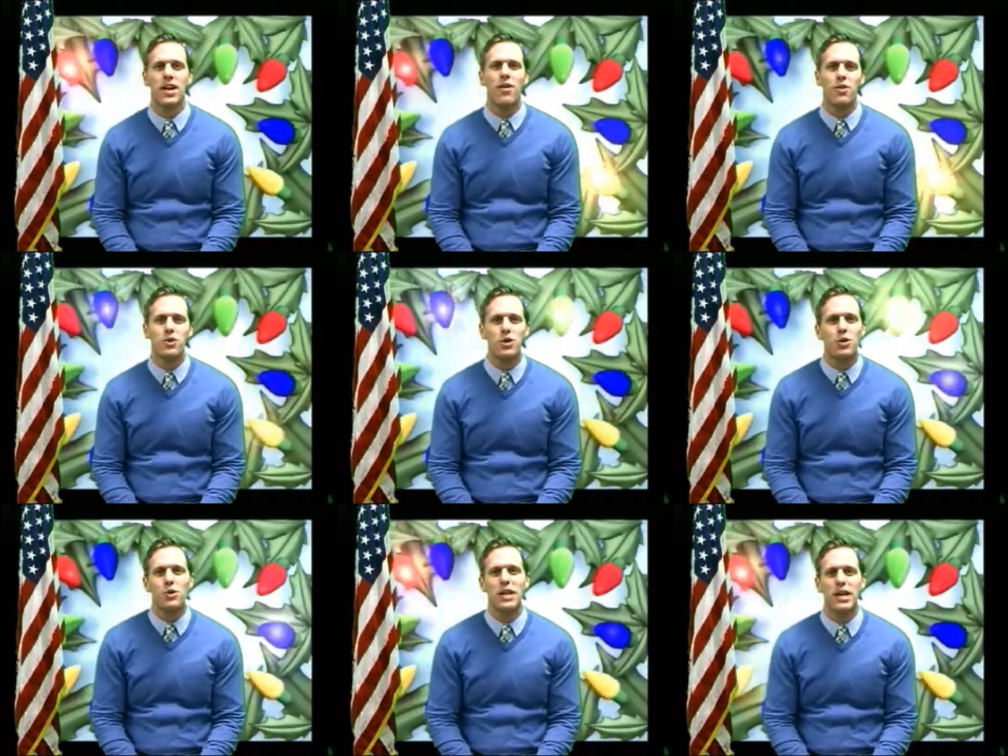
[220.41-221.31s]
those are
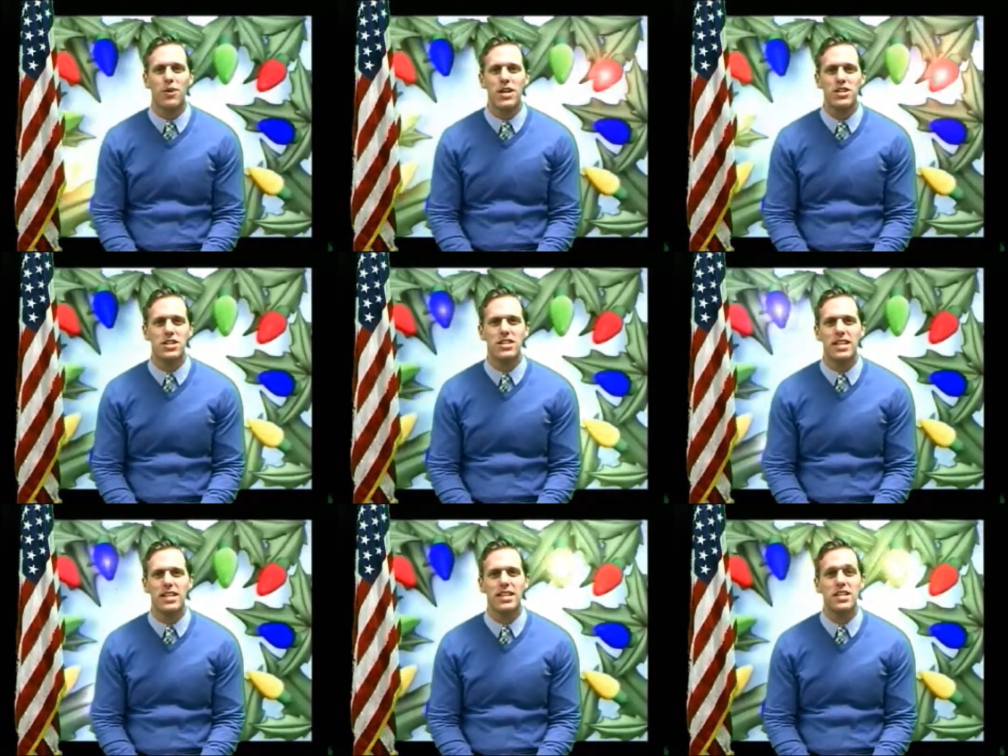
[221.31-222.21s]
cool decorations that
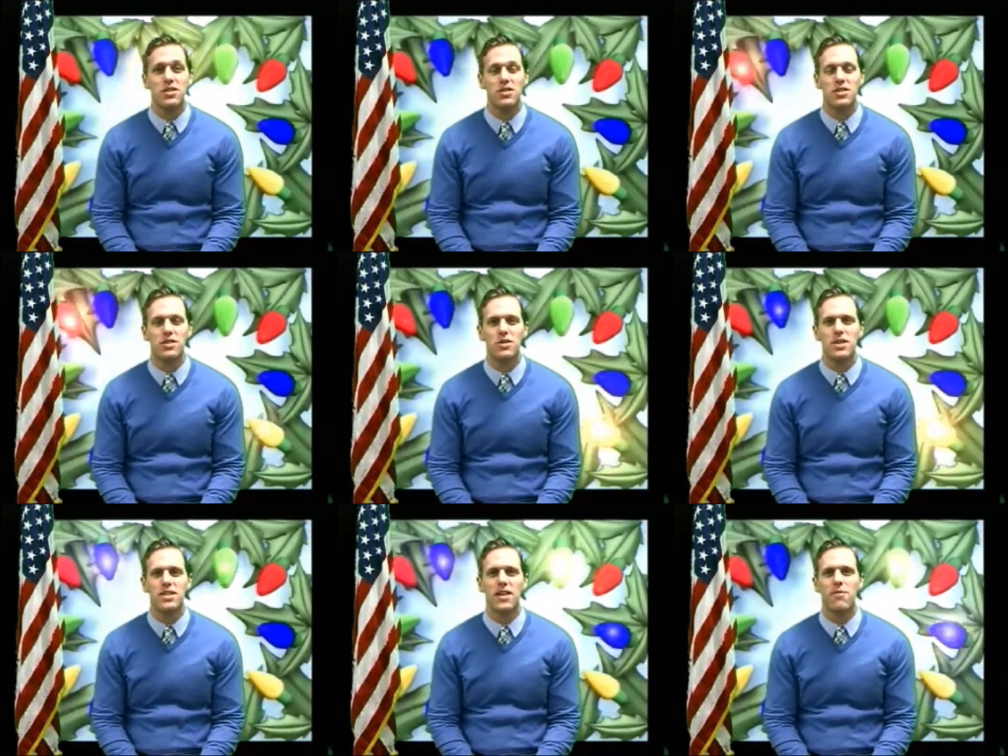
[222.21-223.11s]
the teachers and
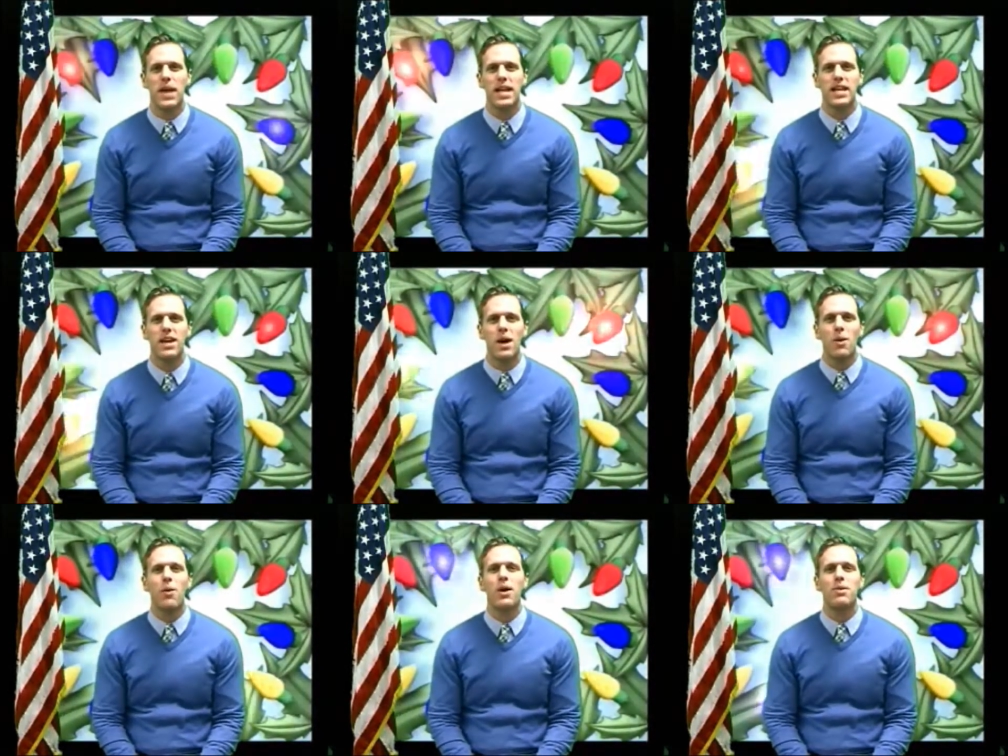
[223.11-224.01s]
students have made, and we
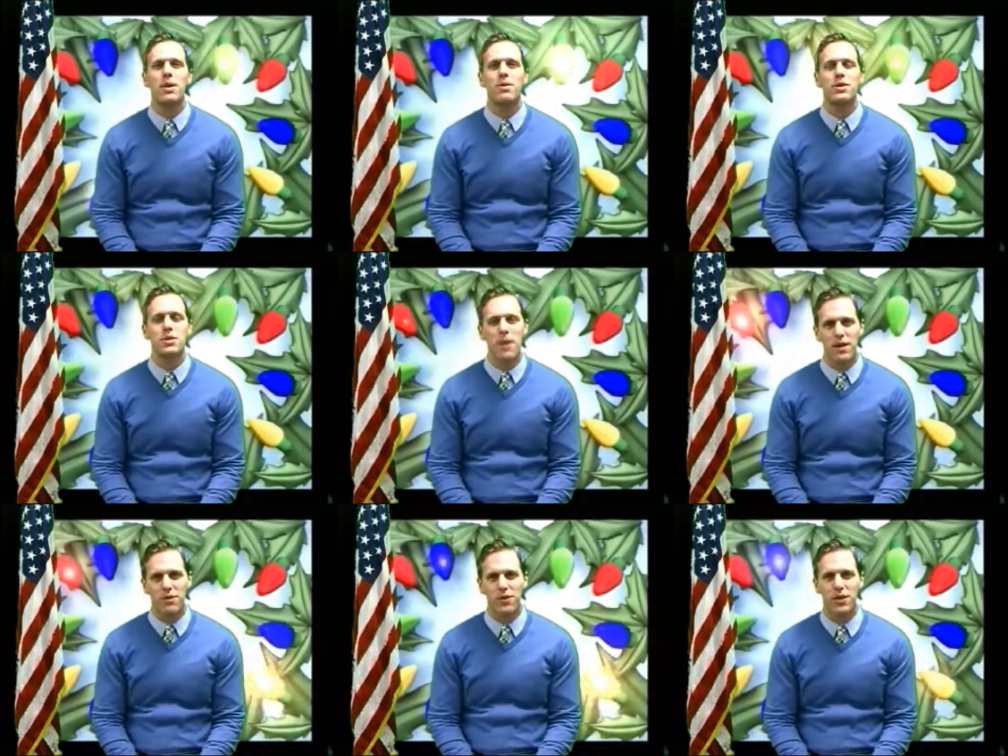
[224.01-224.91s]
want to be
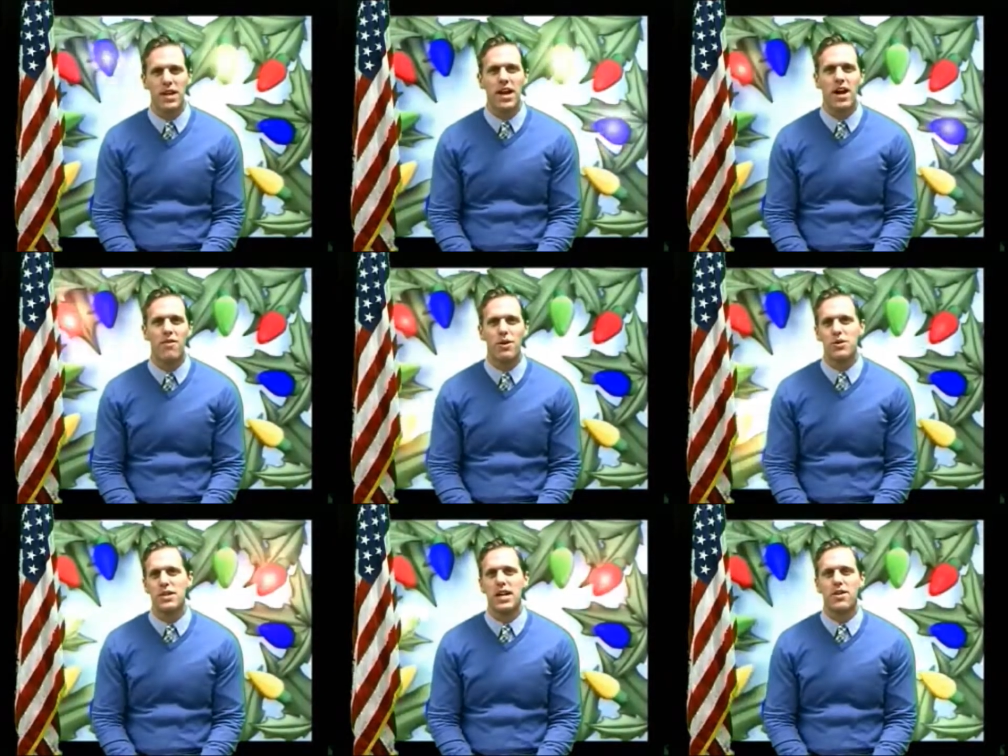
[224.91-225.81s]
respectful of
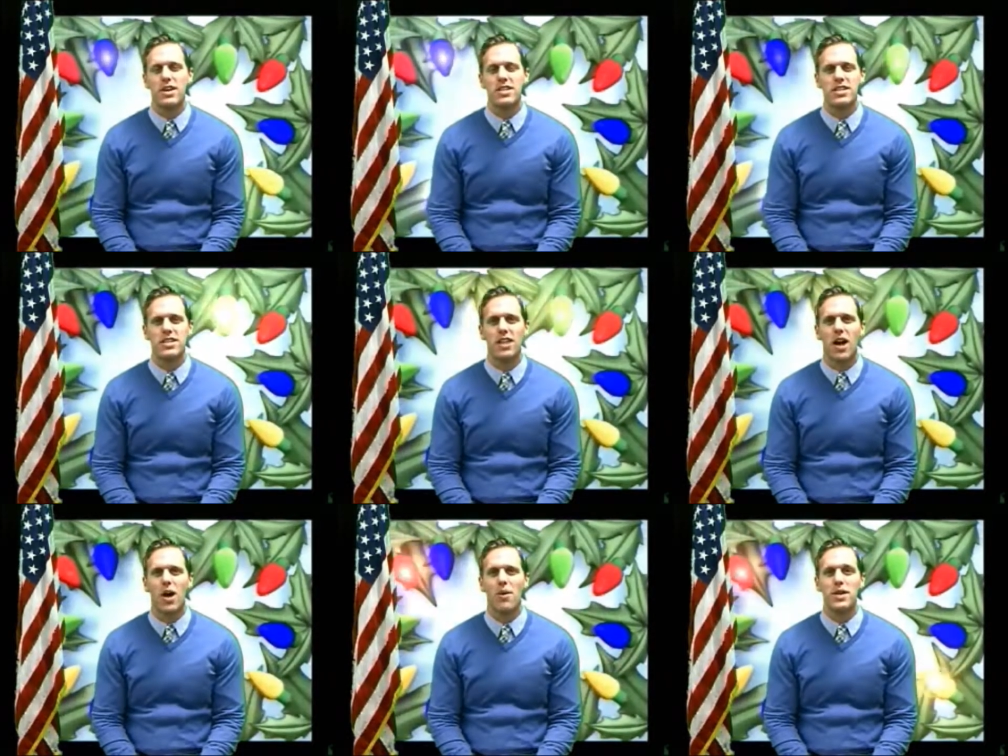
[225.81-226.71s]
those decorations in the
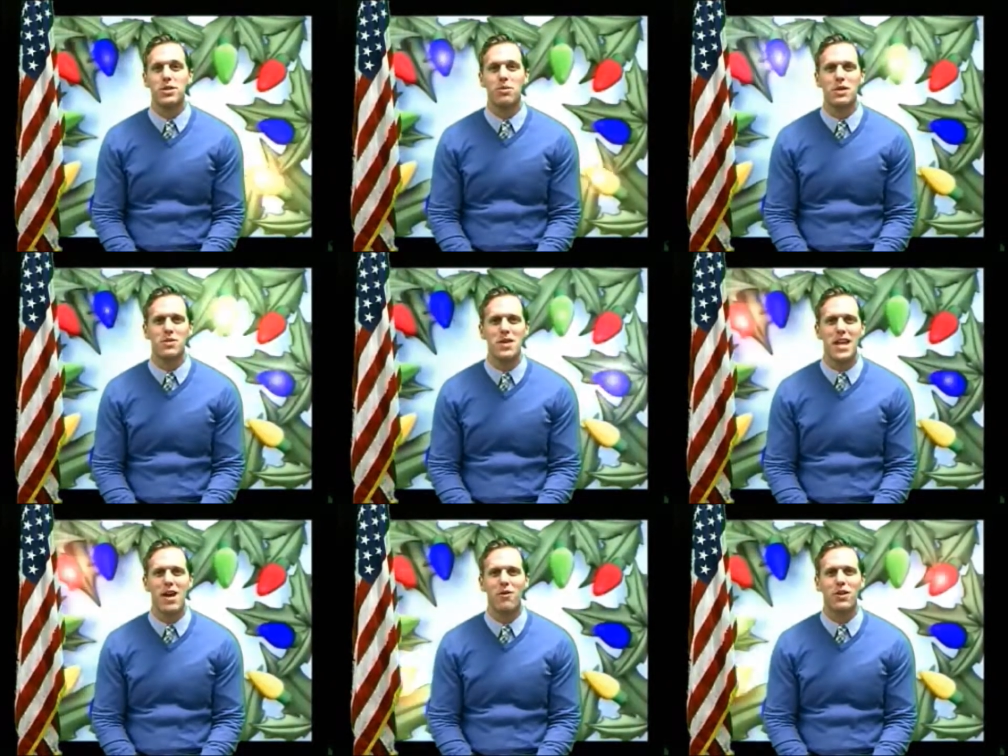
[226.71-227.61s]
hallway, so please be
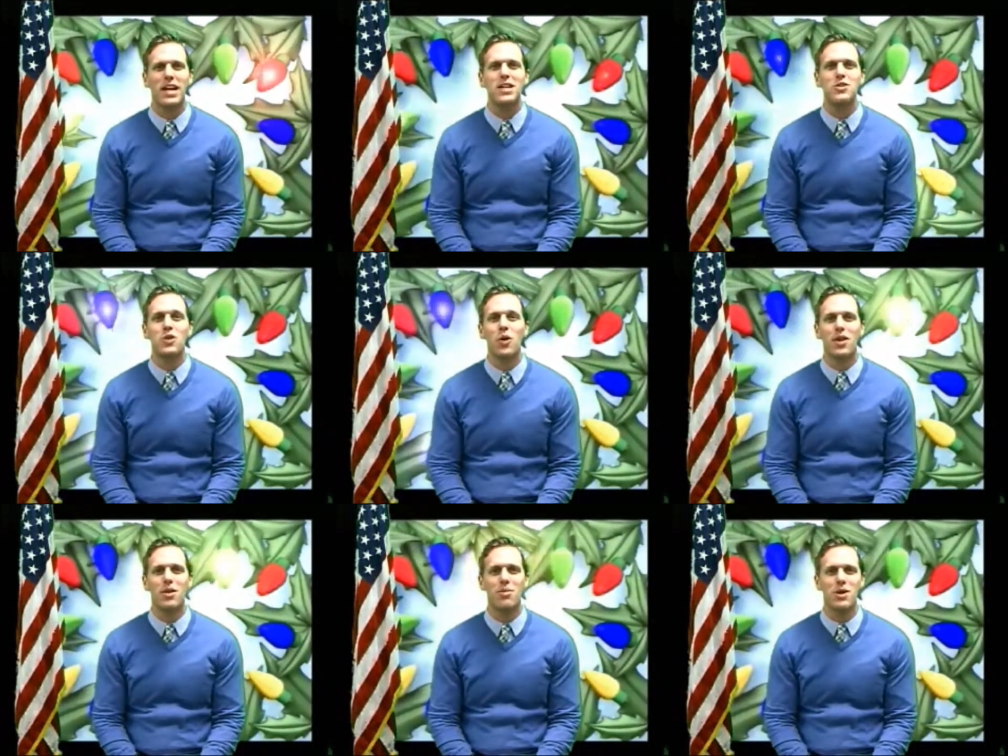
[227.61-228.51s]
careful. Enjoy
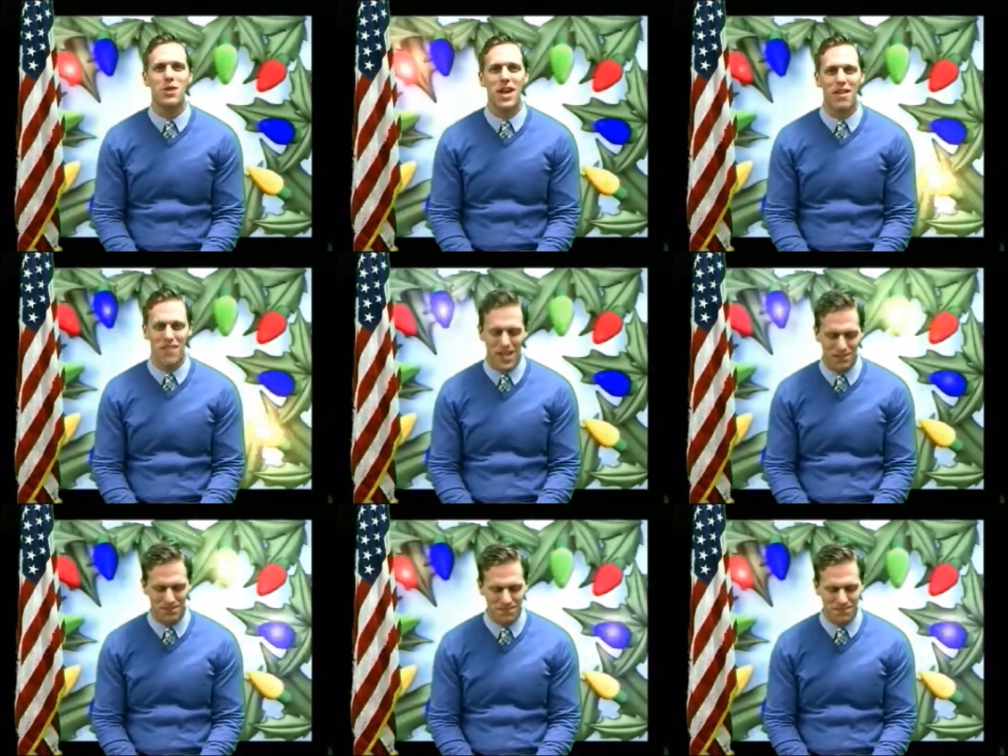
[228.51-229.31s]
the beauty of them.